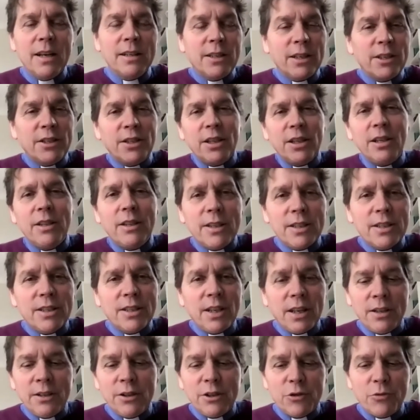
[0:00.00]
to turn the
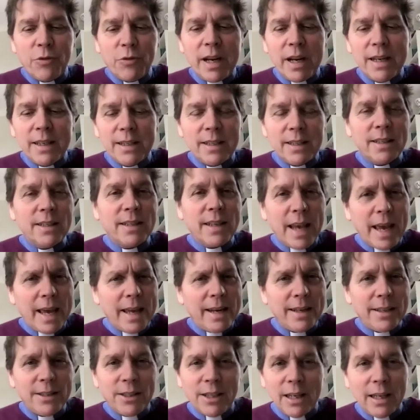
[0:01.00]
sun's rays into
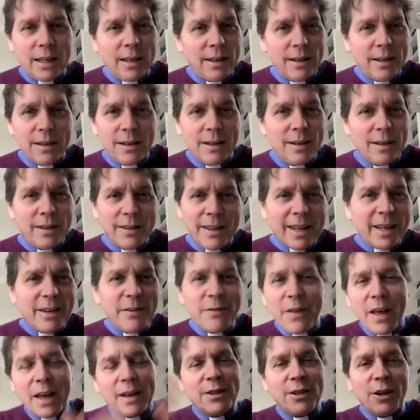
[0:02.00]
energy. Think
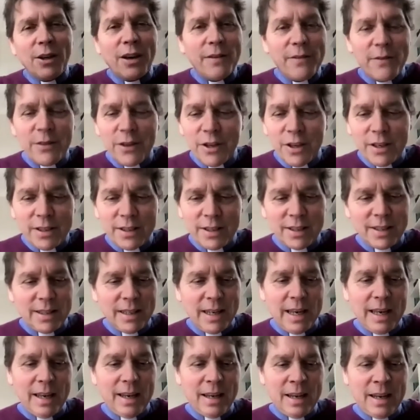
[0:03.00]
of that
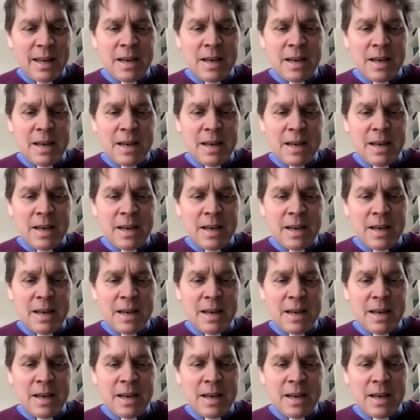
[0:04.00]
diversity.